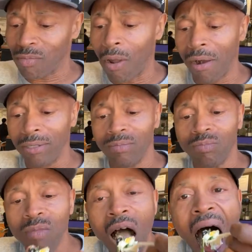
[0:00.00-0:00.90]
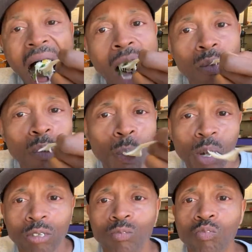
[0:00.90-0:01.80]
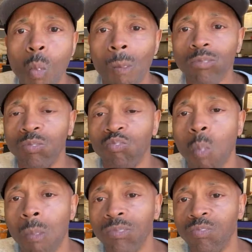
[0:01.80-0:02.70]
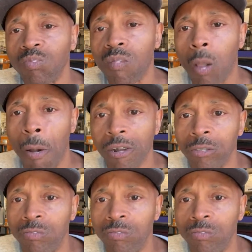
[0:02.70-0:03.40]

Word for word: Huh? Yeah, said they're doing the same thing as they do at